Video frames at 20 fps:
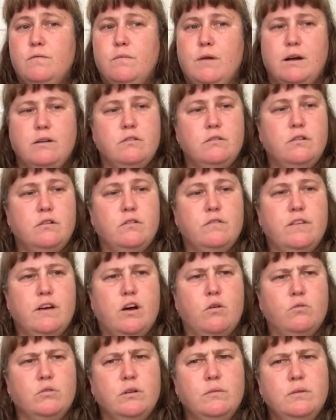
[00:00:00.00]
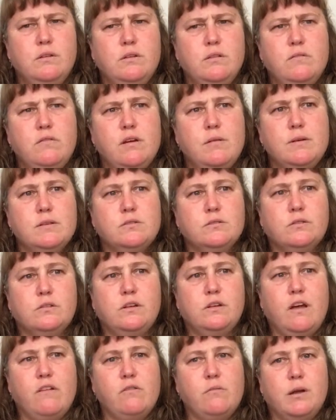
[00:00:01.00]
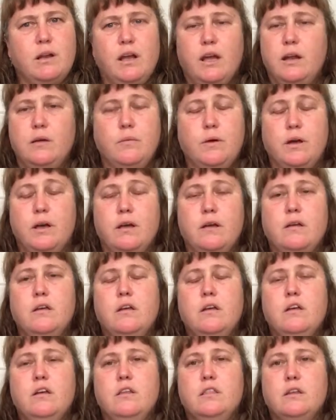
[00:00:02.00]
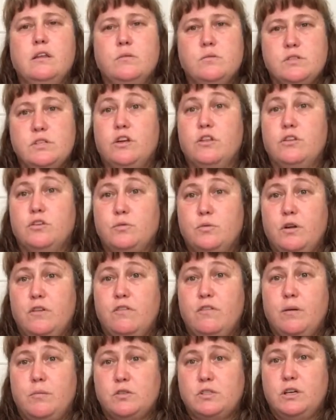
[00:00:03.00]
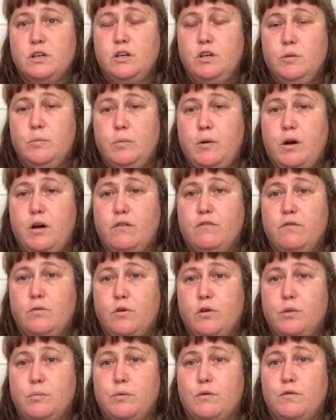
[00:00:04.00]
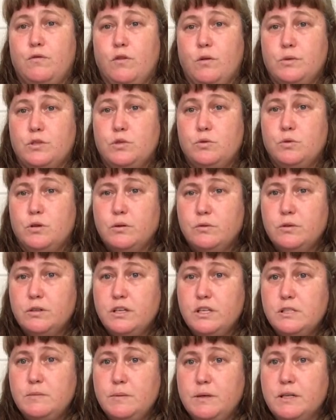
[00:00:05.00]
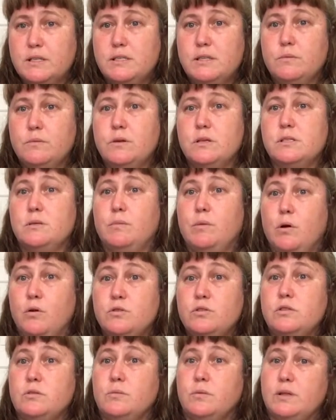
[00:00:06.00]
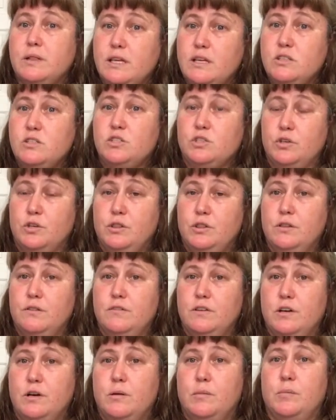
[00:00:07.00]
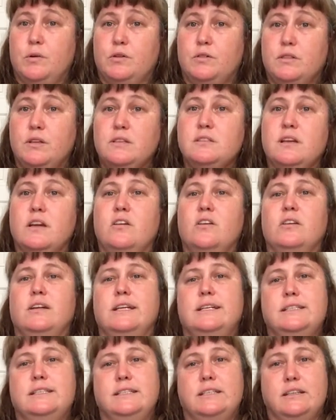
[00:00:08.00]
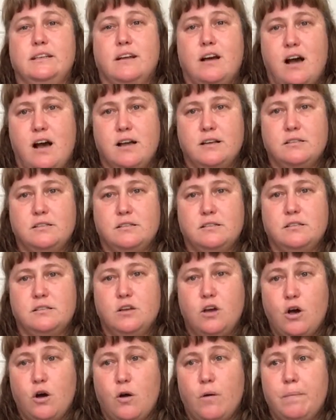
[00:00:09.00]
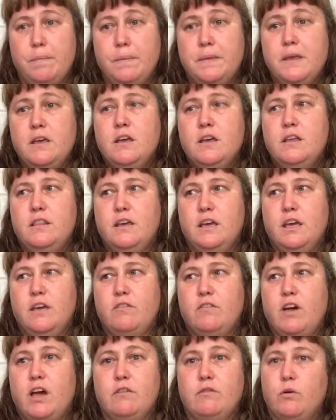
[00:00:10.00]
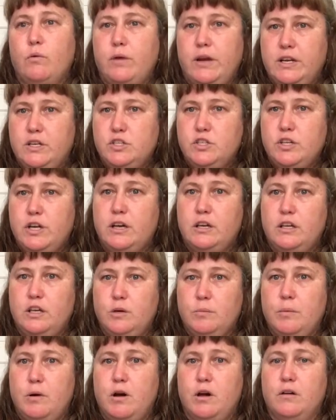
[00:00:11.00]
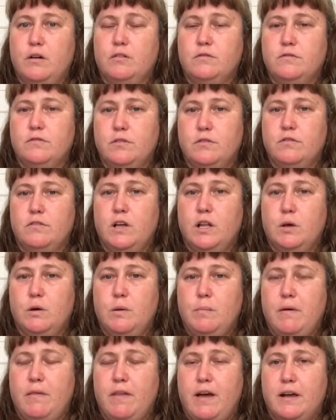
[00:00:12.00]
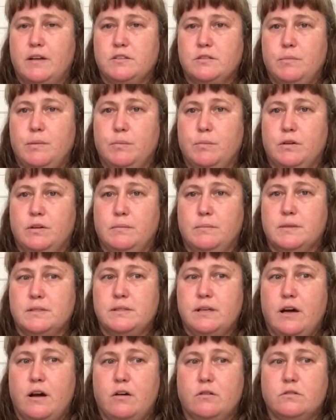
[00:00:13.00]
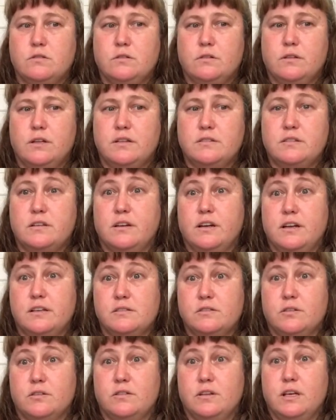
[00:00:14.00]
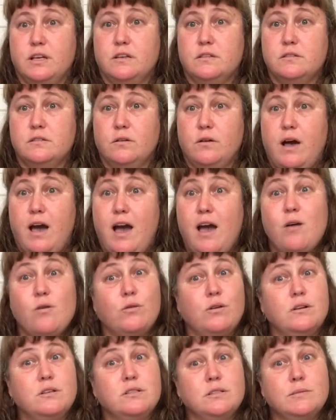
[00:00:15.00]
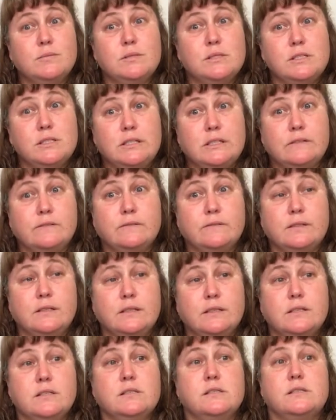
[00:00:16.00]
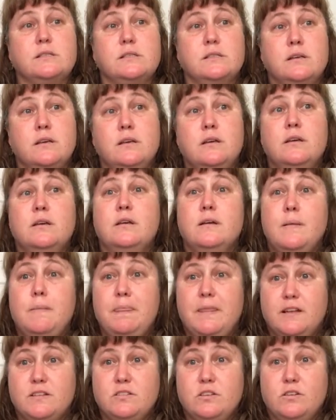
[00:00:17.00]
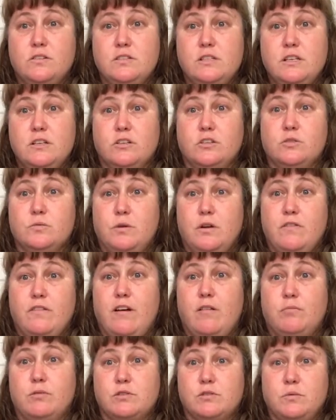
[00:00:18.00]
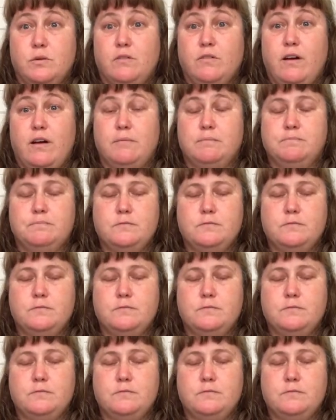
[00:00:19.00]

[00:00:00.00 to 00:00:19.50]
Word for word: I don't know if that only went to VIPs or to everybody. Anyway, there was another 25% coupon for the Performance Twill release, because it was supposed to release during the Vera birthday sale and it did not. So they gave kind of a rain check coupon for follow-up on that, so people didn't miss out. So that's a nice little thing. So I ordered some stuff because that's a good deal, 25 plus 25.